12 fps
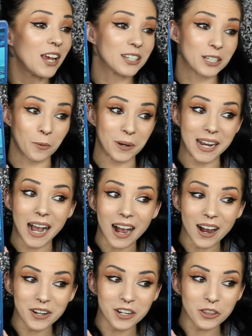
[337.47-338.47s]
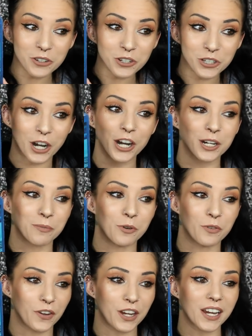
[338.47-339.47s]
So we got another shark
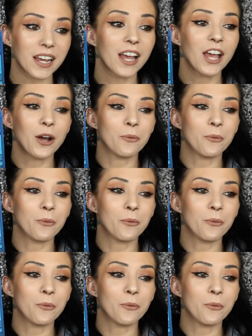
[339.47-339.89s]
movie,